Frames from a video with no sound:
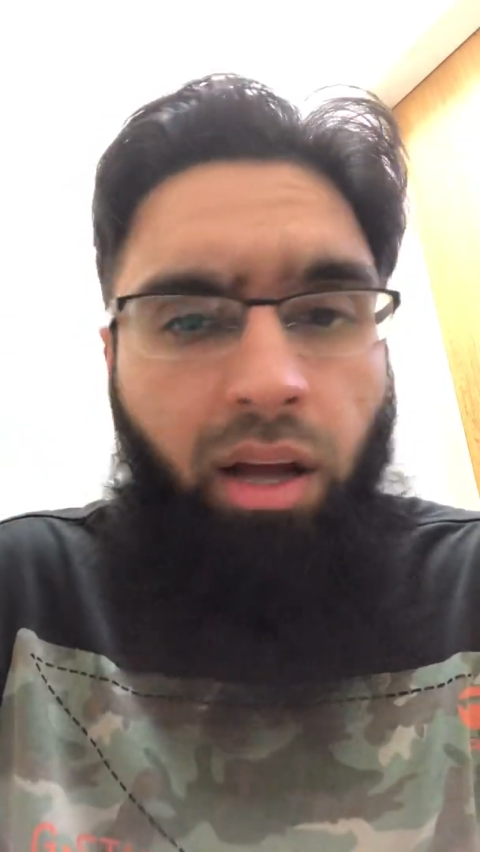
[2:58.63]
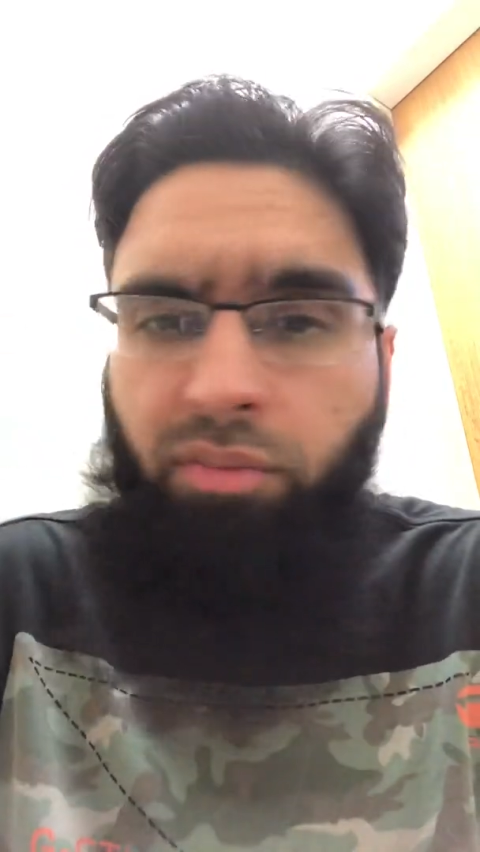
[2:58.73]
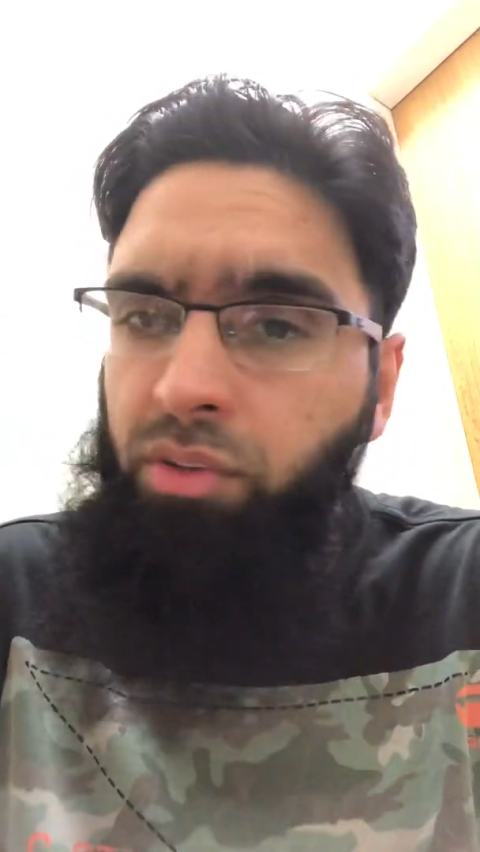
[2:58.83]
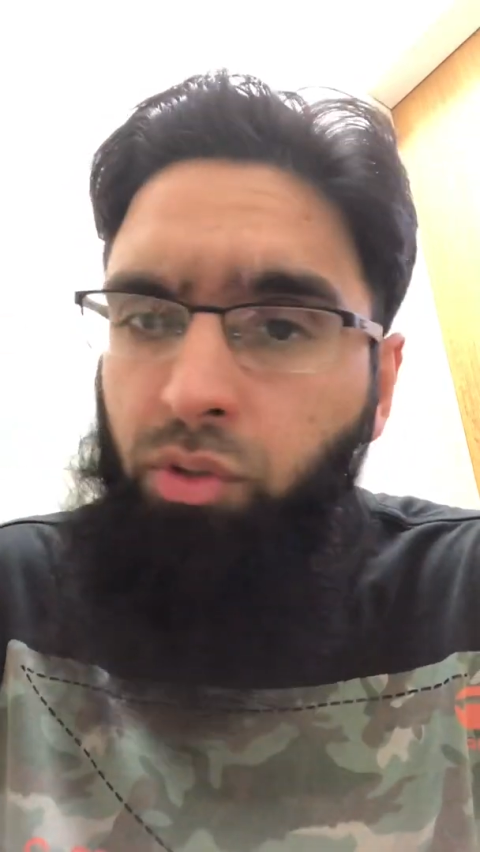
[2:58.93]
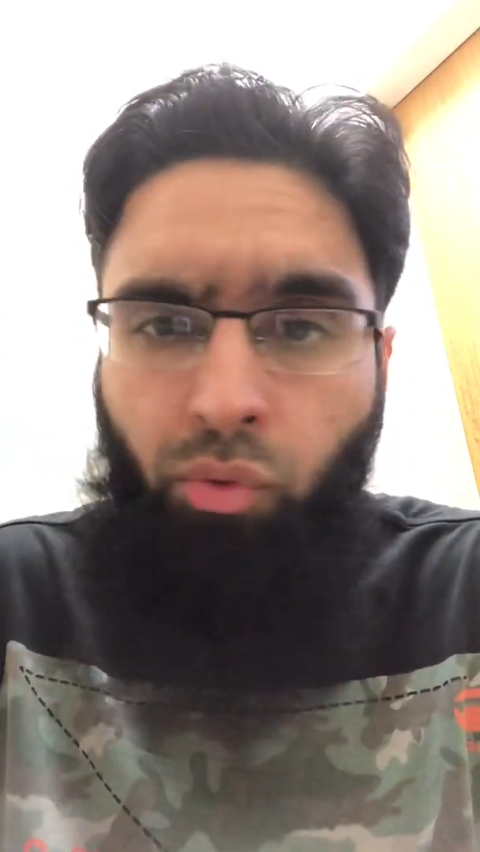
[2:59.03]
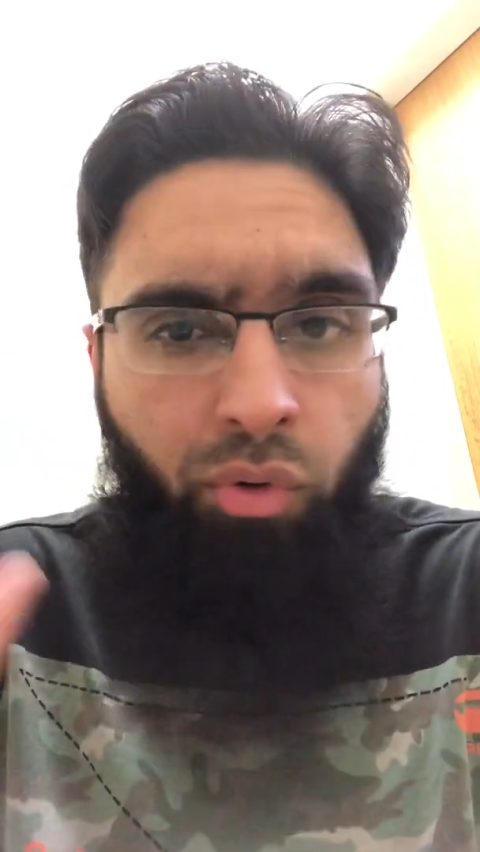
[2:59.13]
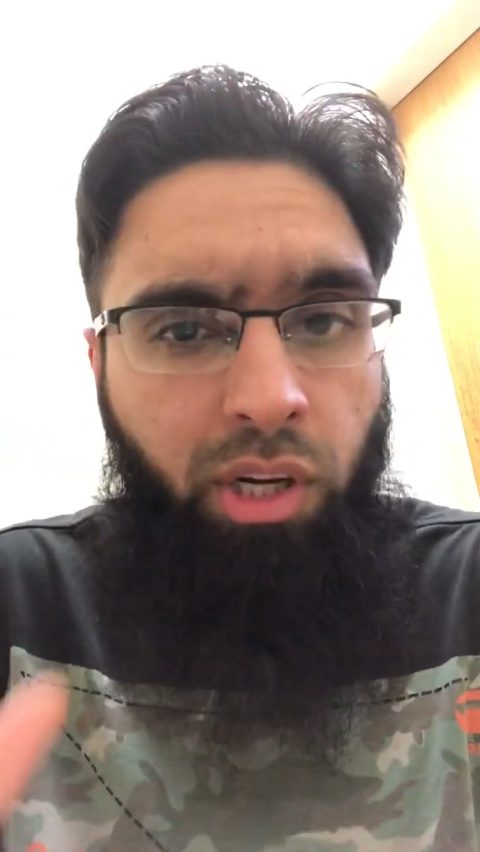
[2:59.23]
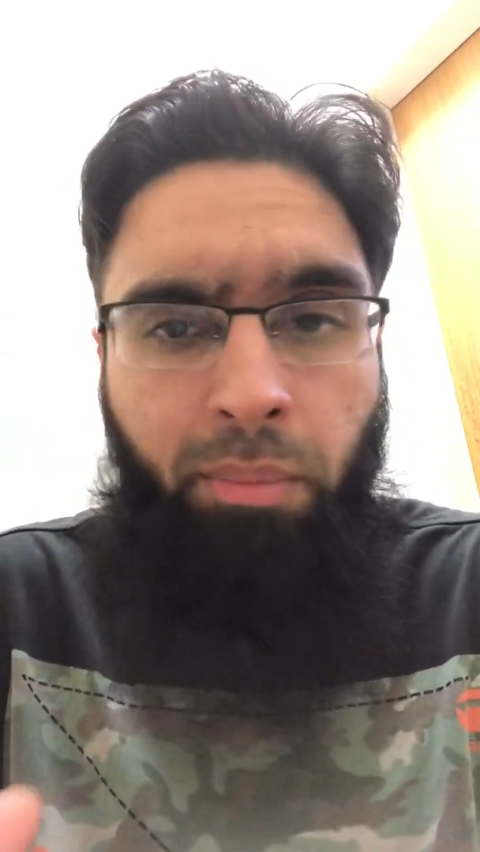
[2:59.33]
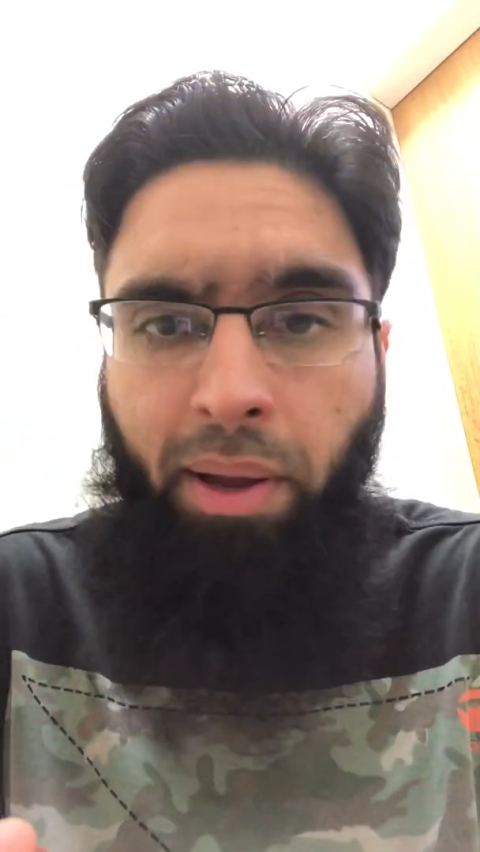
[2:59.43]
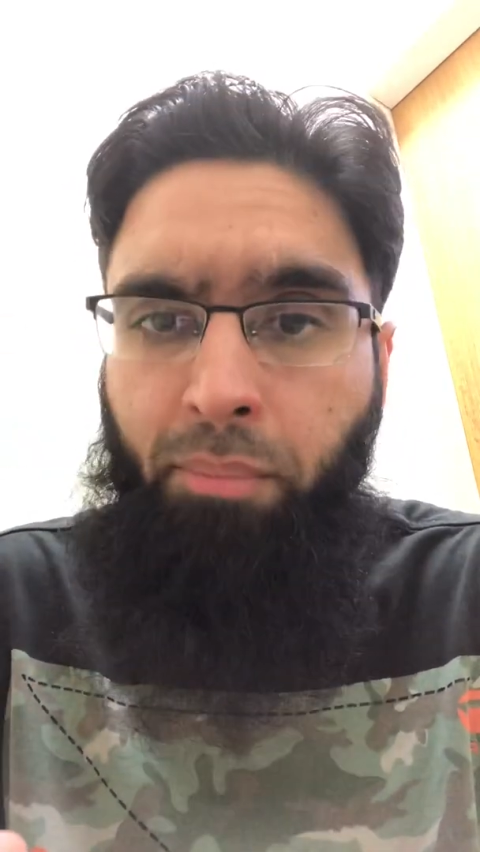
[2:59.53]
I've got this
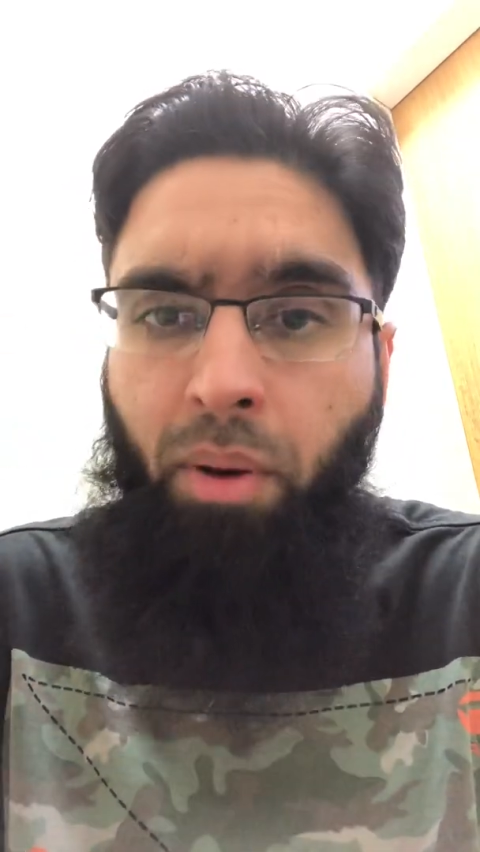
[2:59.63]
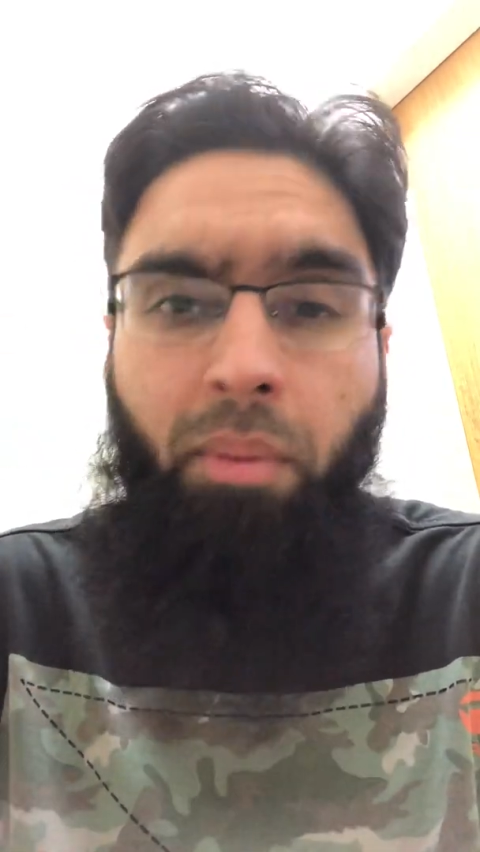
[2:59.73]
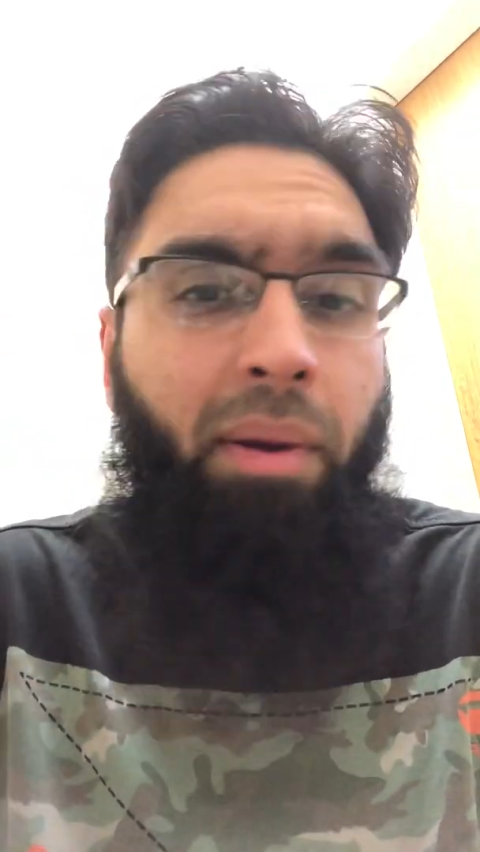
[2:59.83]
really bad problem.